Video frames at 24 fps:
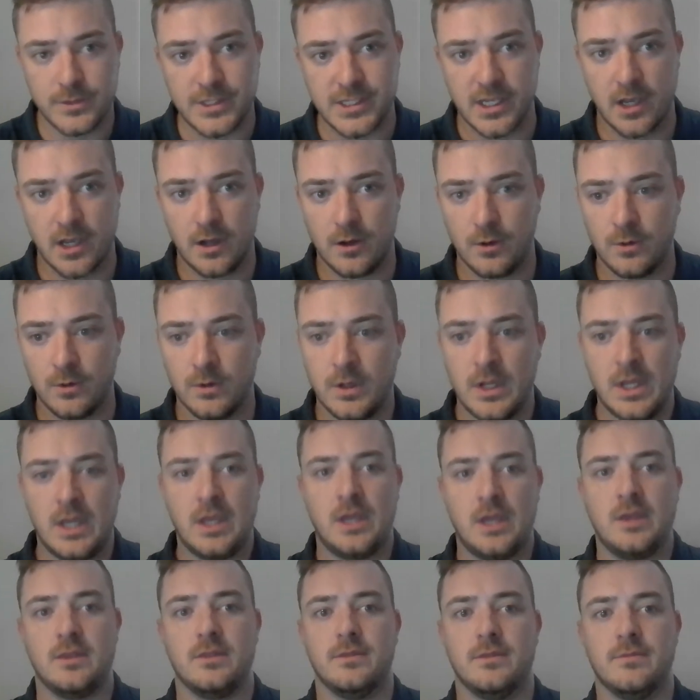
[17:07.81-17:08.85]
So
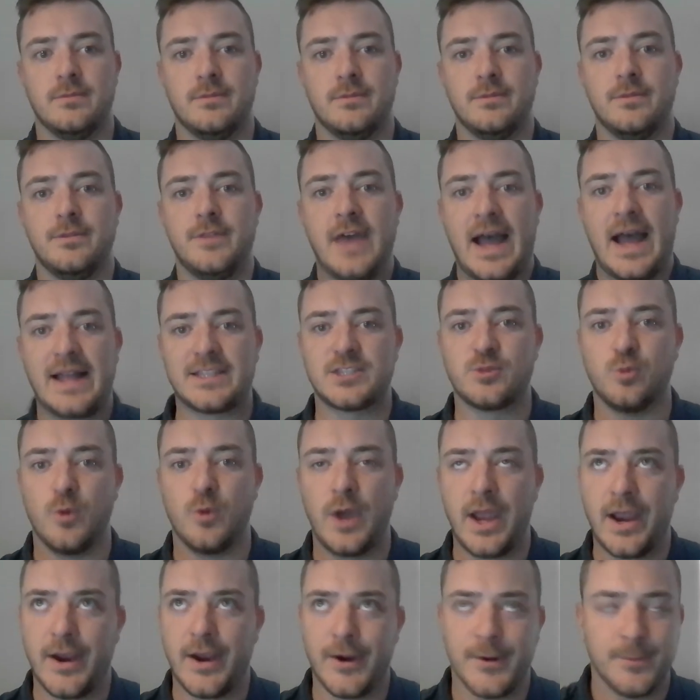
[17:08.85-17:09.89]
that's
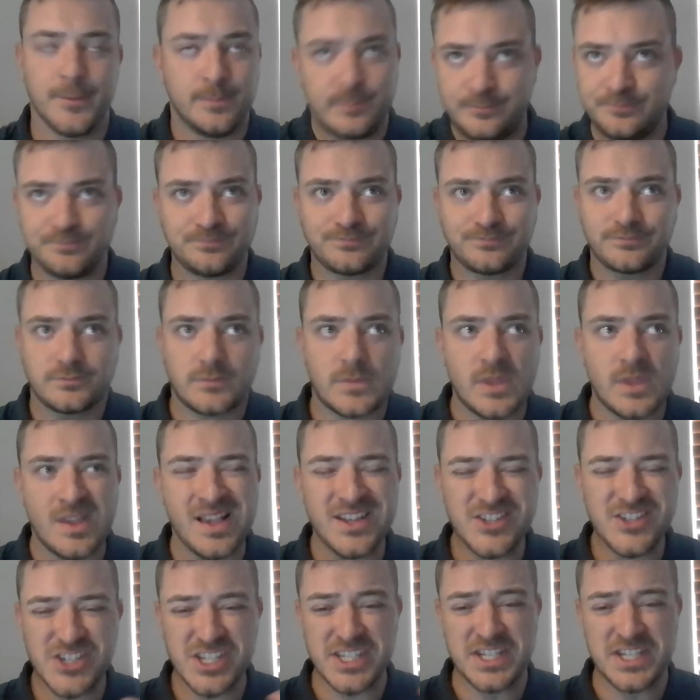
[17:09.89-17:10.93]
where
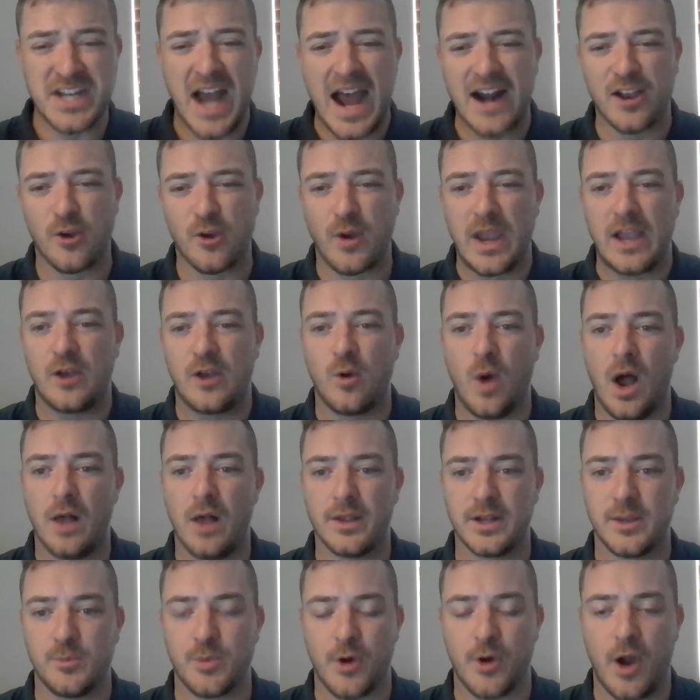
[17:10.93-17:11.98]
it's just not a great
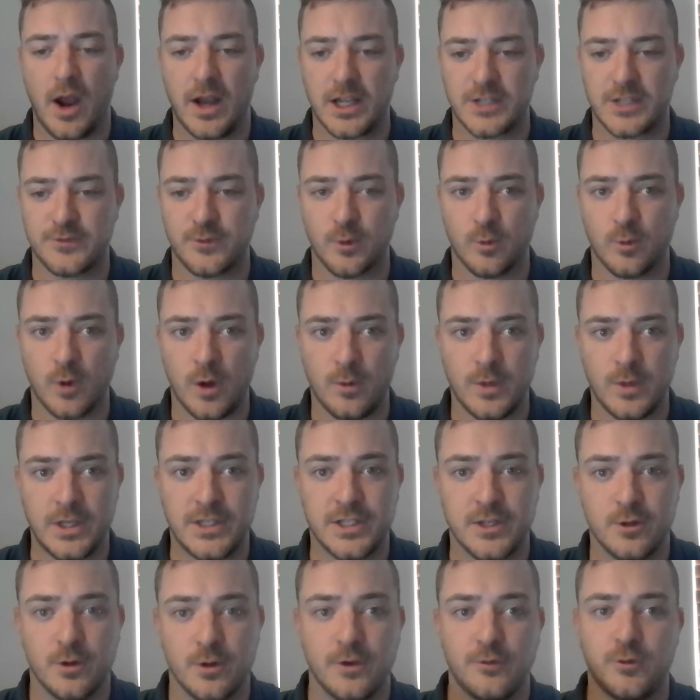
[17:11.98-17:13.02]
quality product for what we
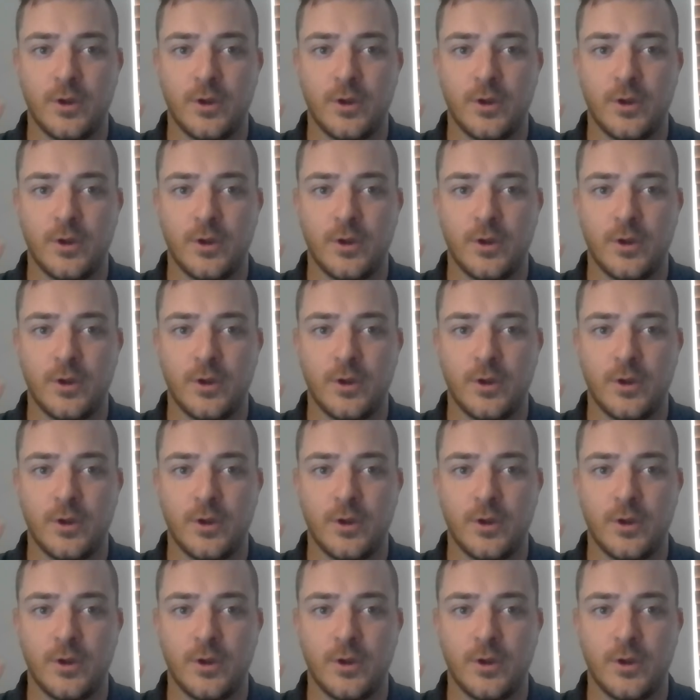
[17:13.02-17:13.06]
do.